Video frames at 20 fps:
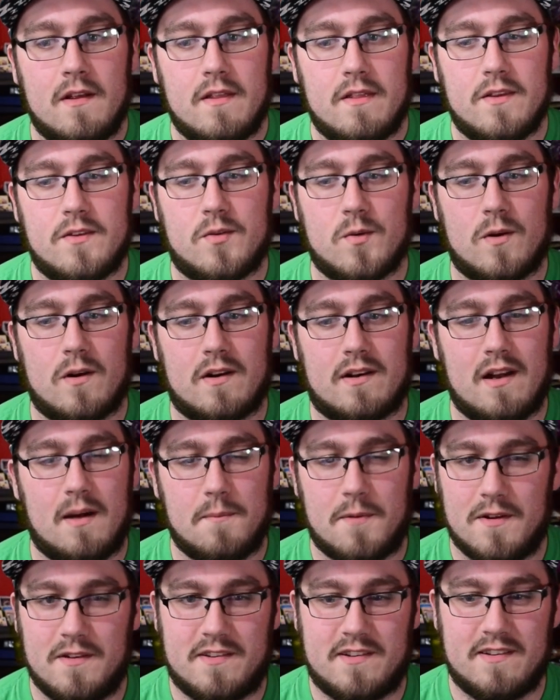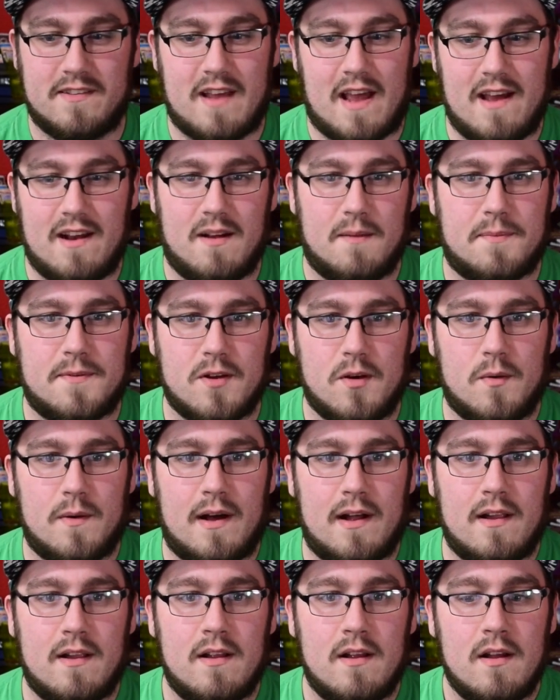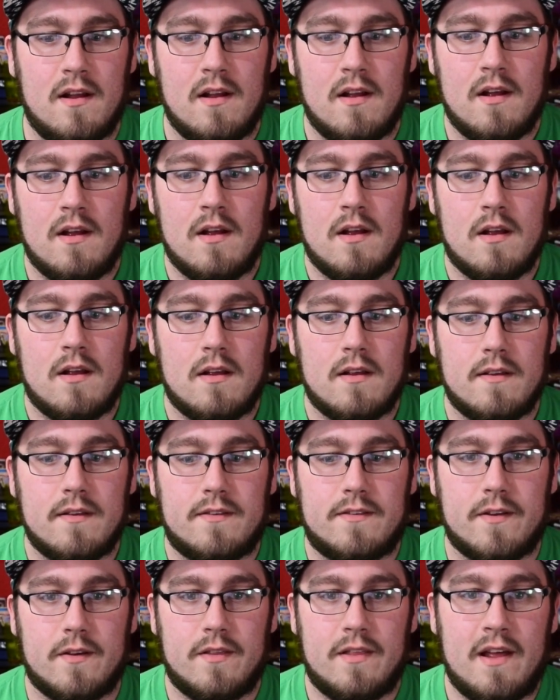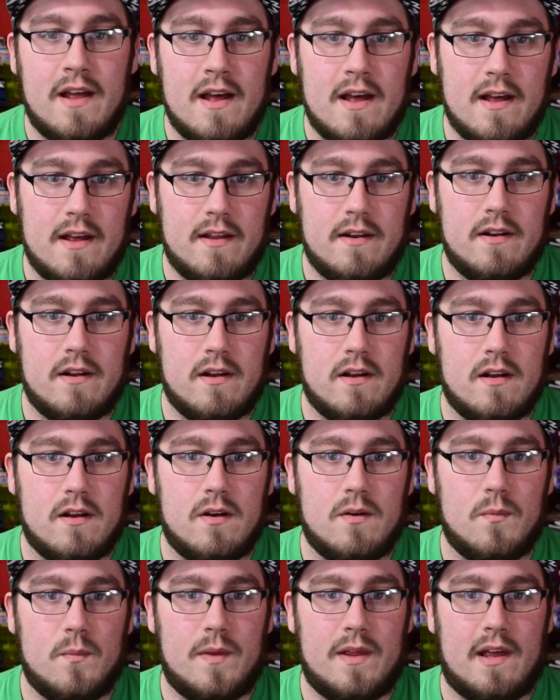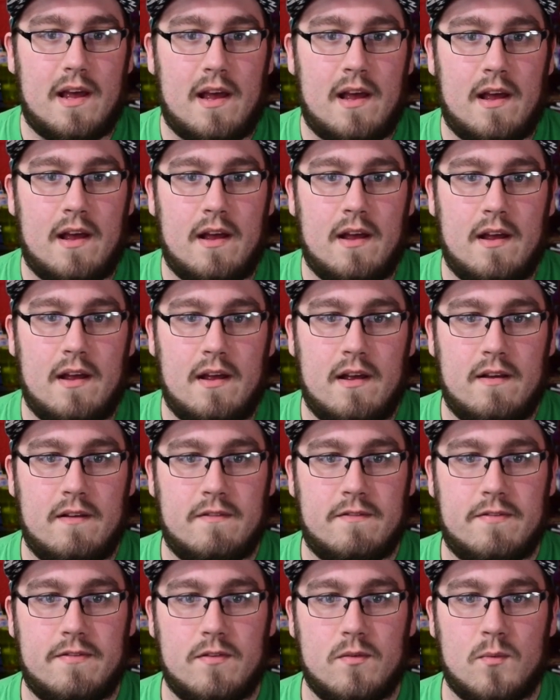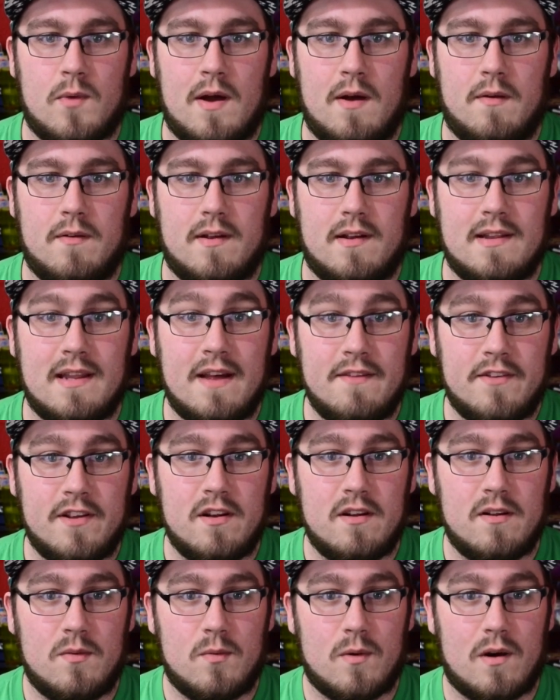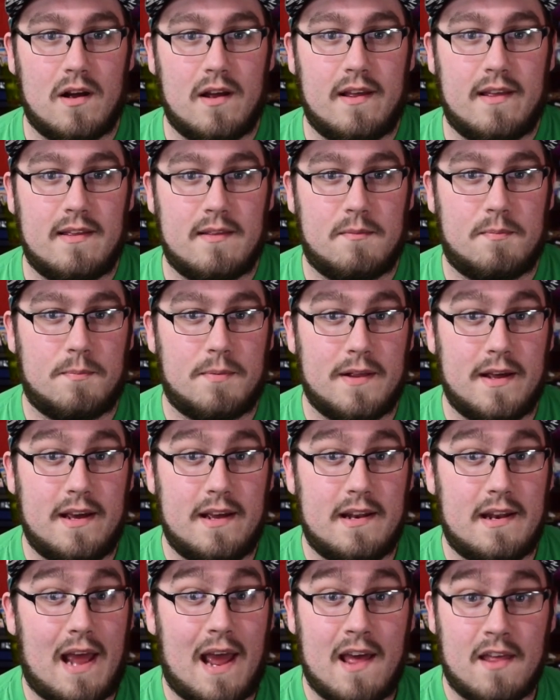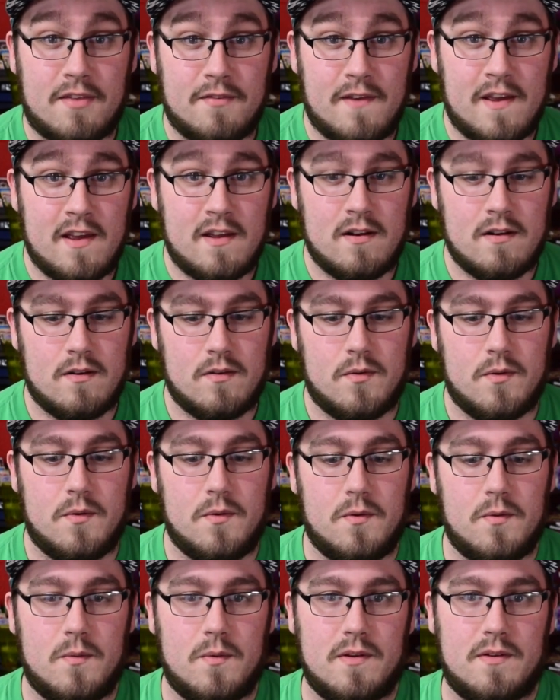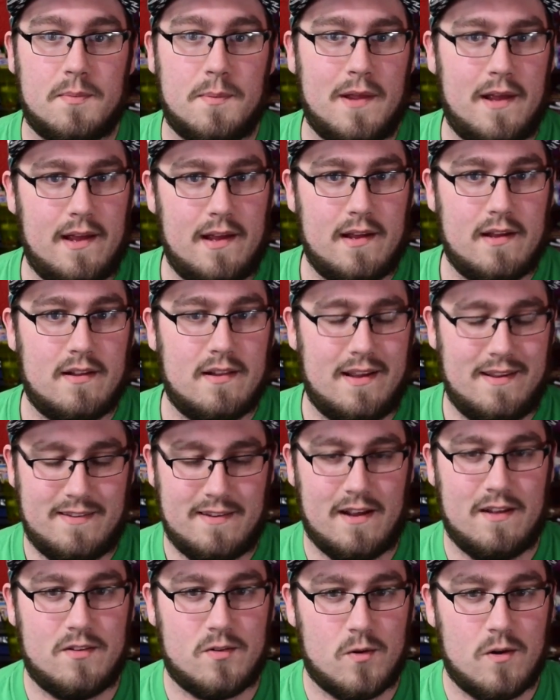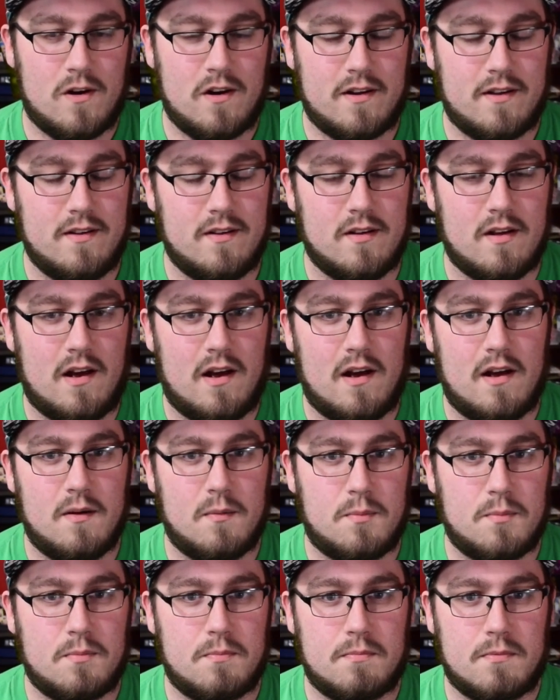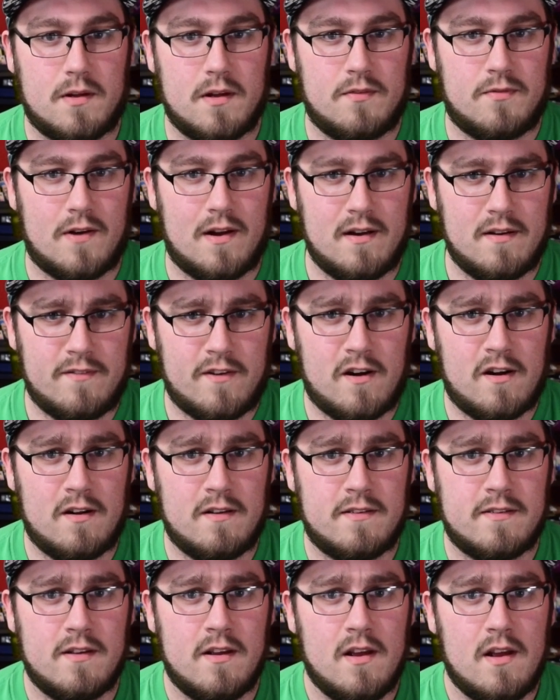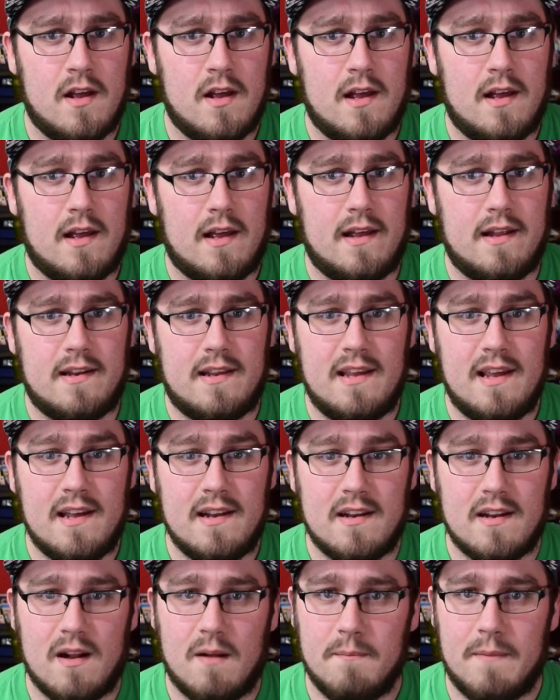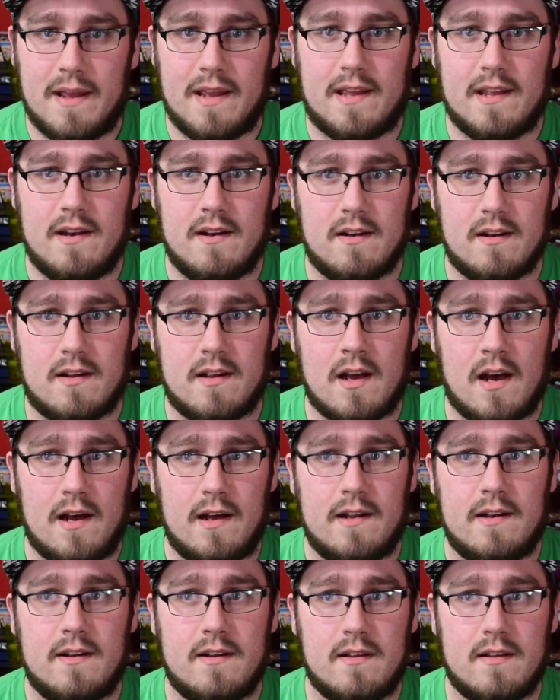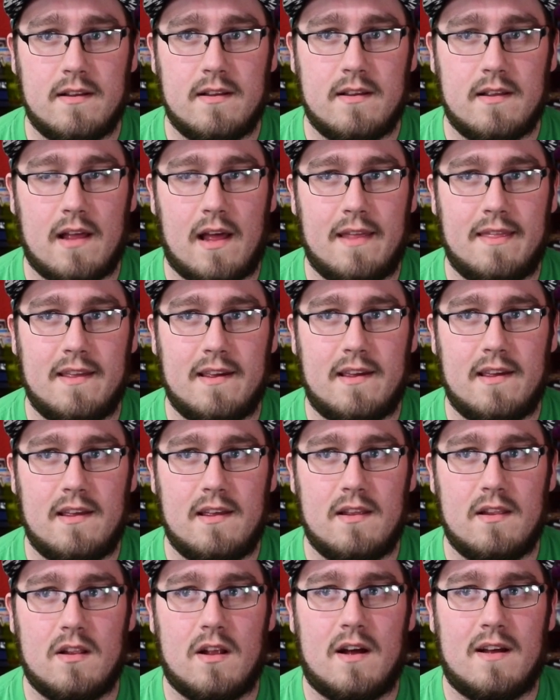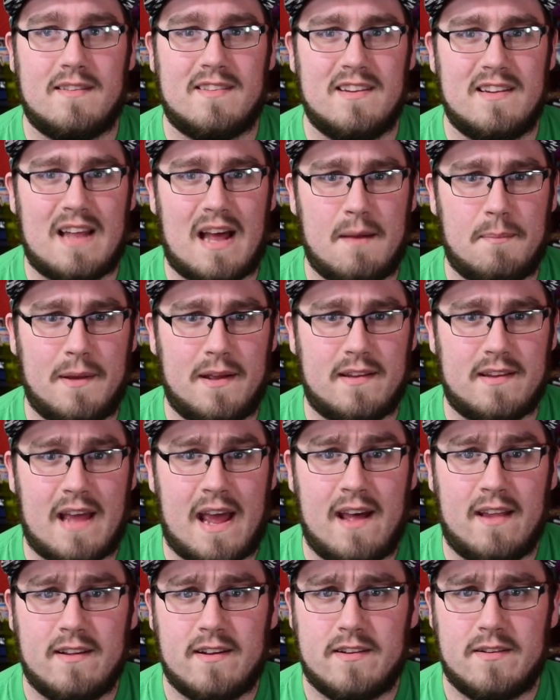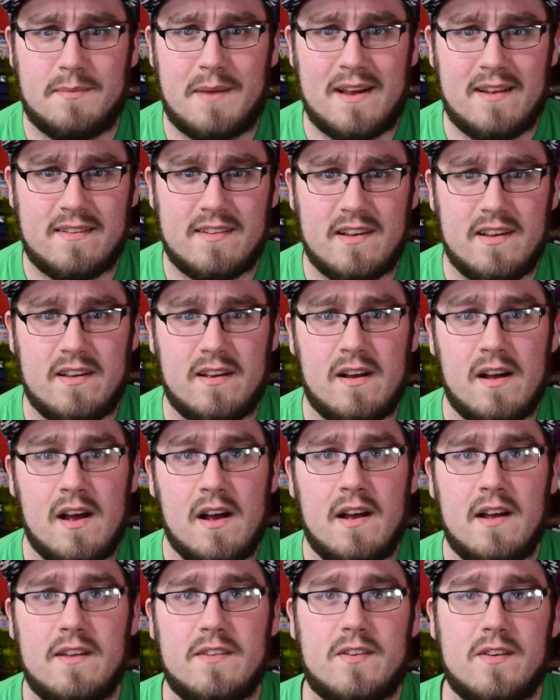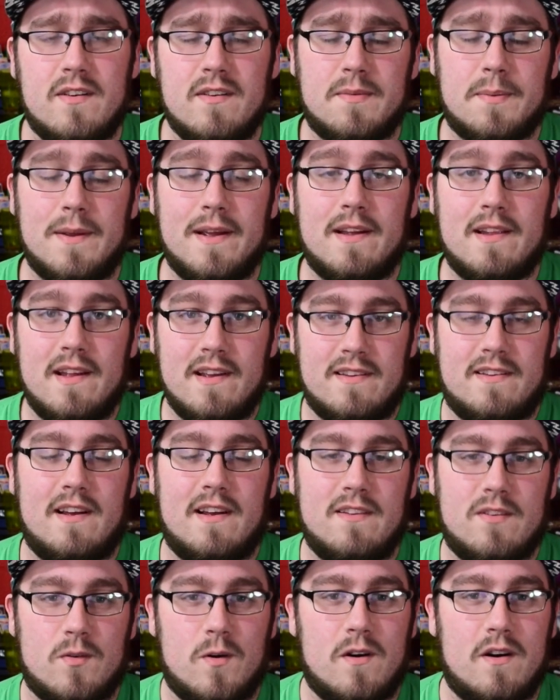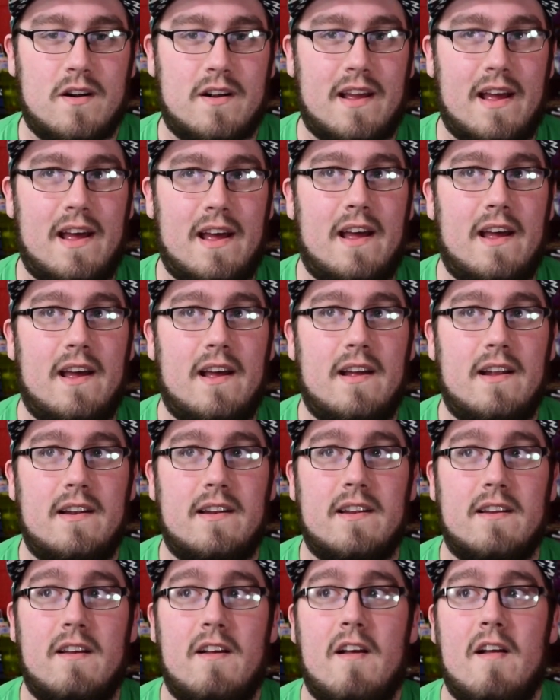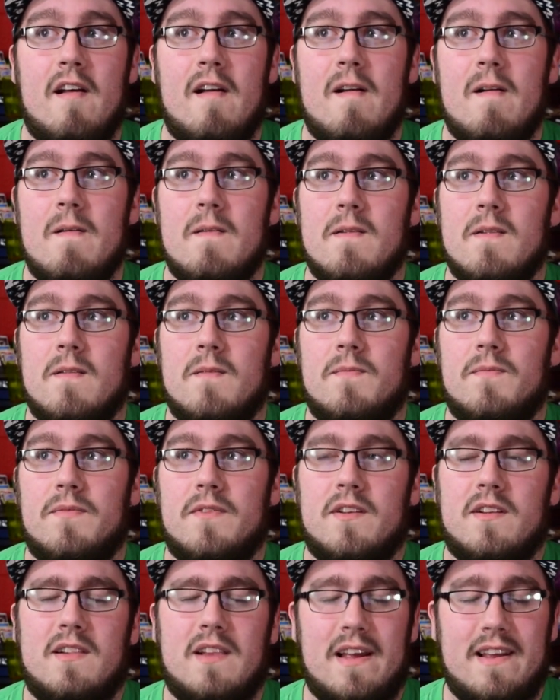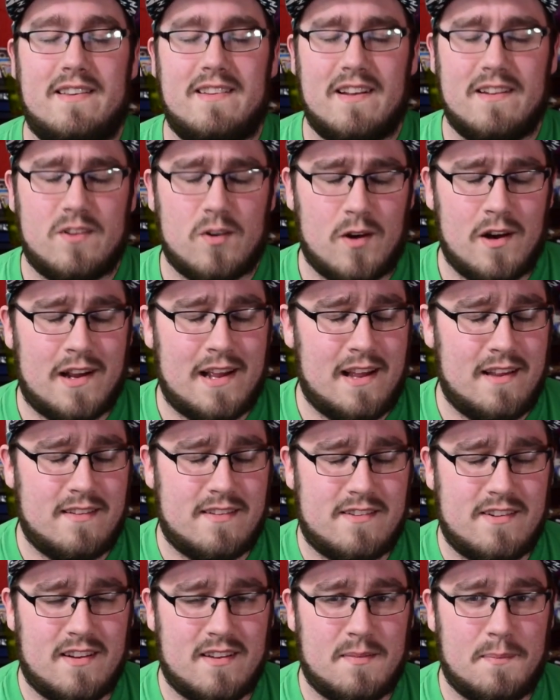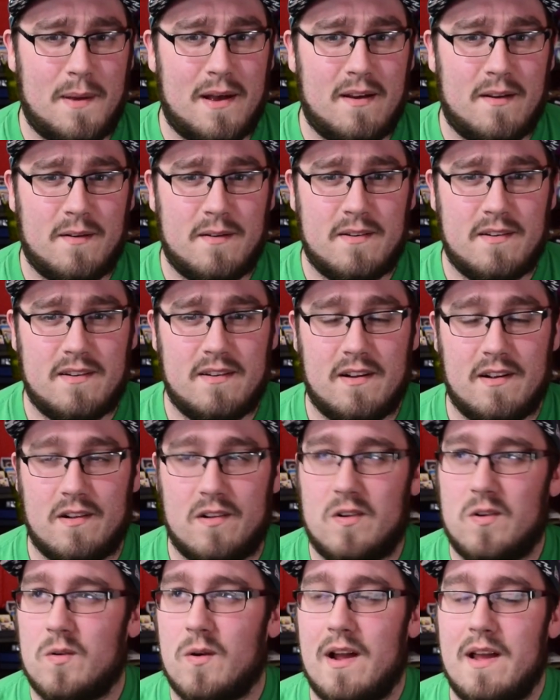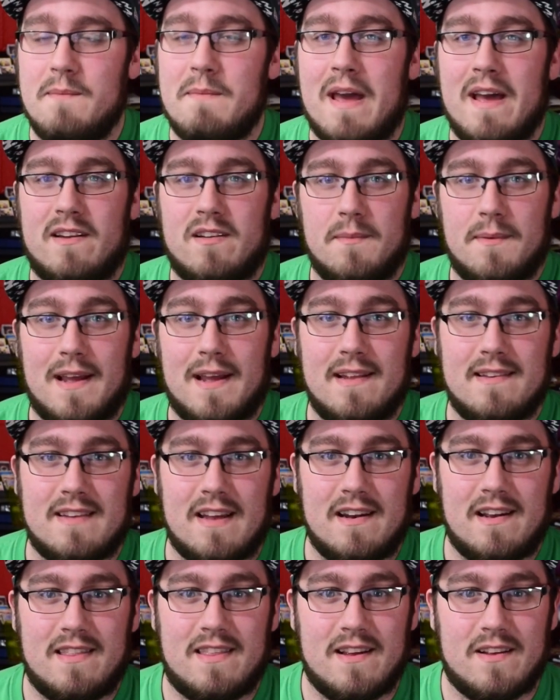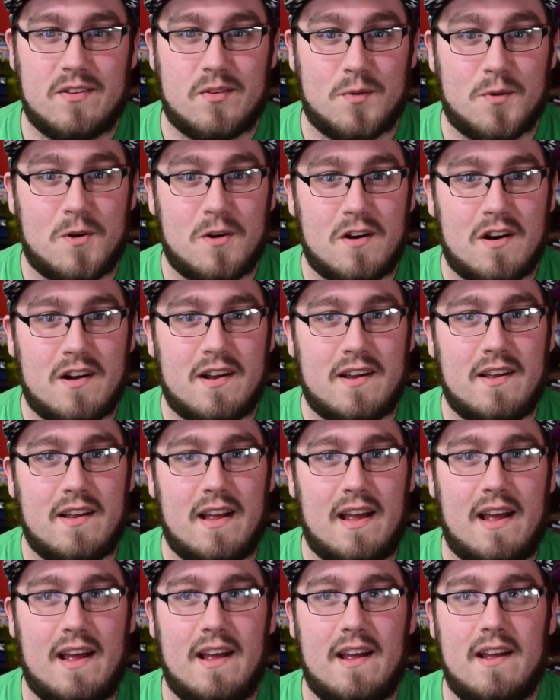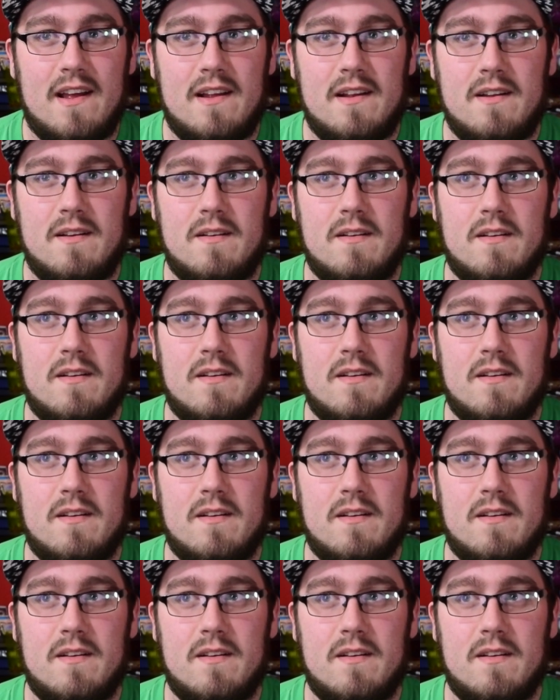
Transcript: the Zoroark numbers just add up so well. So then we have round 11, where I played Athavan, who was playing Glaceon Zoroark, a good friend of ours, and he ended up making cut. I think he lost in top 8 to Alex Schmansky, so he was playing Glaceon Zoroark, and Glaceon Zoroark has just about a great matchup against anything Zoroark, and